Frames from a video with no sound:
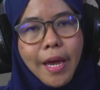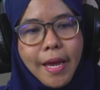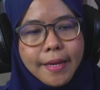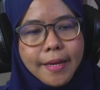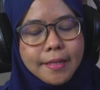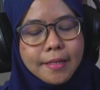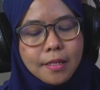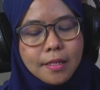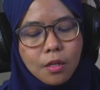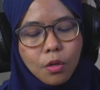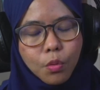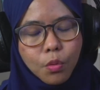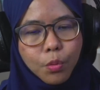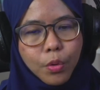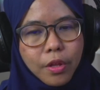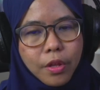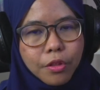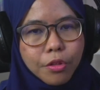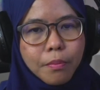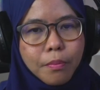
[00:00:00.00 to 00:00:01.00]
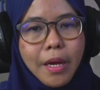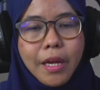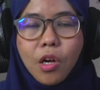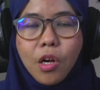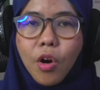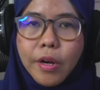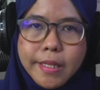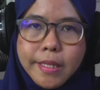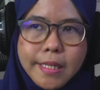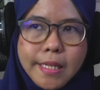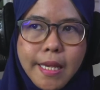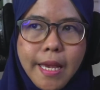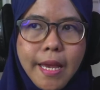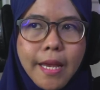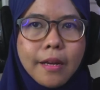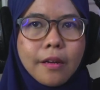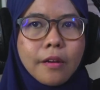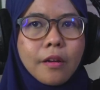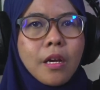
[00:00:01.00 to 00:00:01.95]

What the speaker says: add with my content,